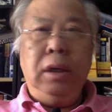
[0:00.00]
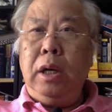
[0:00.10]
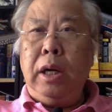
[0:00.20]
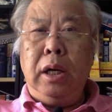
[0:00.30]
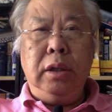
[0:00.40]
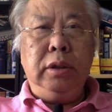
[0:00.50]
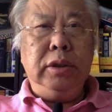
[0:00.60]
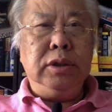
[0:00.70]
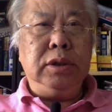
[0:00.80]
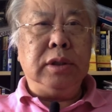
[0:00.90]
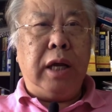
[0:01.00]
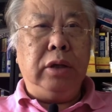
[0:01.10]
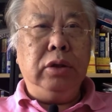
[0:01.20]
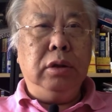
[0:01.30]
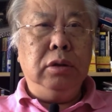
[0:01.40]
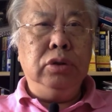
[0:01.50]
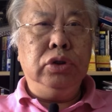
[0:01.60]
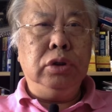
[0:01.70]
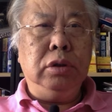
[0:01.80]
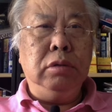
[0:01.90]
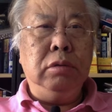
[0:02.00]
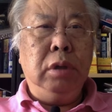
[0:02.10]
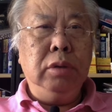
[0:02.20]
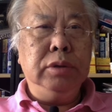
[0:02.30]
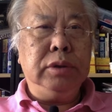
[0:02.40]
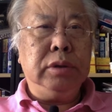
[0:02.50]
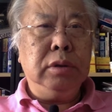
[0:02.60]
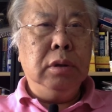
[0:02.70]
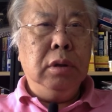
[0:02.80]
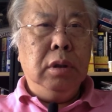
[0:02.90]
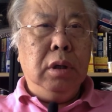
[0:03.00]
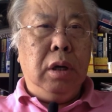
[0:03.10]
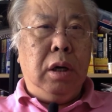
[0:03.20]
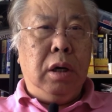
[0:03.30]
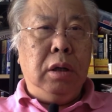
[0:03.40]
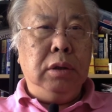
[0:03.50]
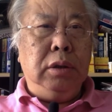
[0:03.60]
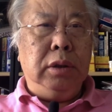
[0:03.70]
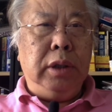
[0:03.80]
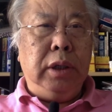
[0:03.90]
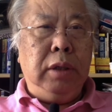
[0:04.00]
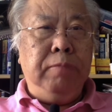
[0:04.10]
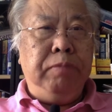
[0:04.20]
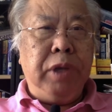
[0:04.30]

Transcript: And this is the article she wrote on the